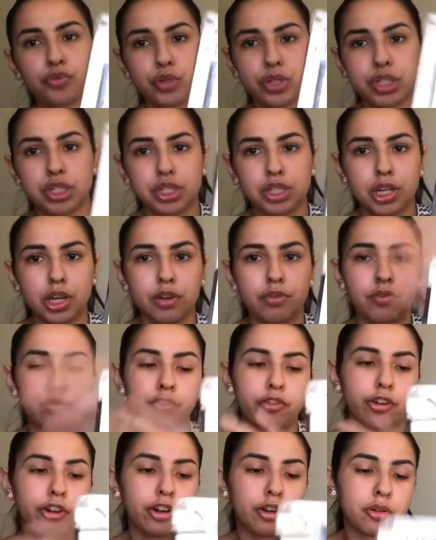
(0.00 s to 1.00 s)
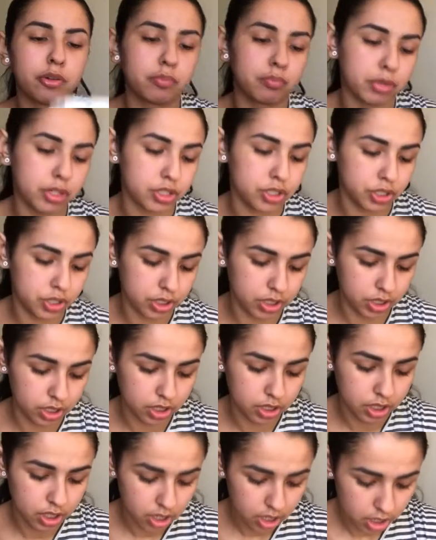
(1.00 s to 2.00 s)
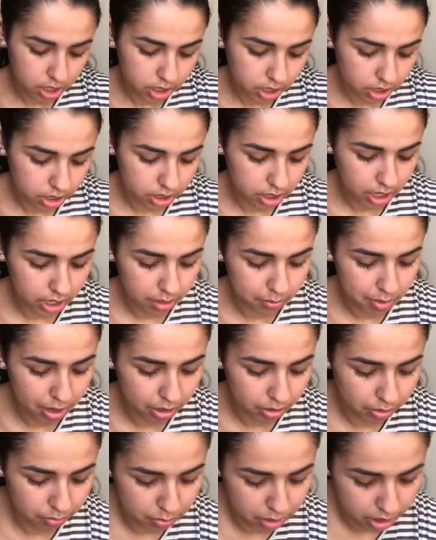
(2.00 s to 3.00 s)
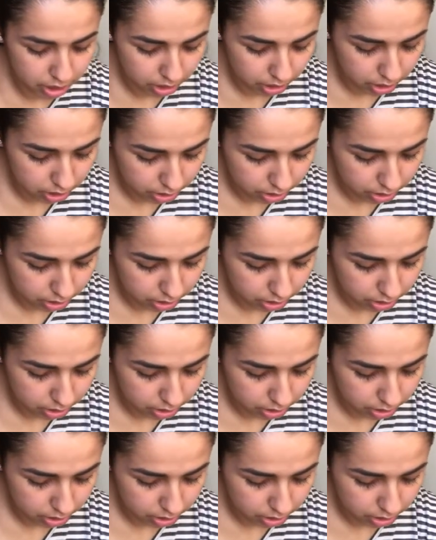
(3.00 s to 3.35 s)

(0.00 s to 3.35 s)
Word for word: free stuff for purchasing that amount of money.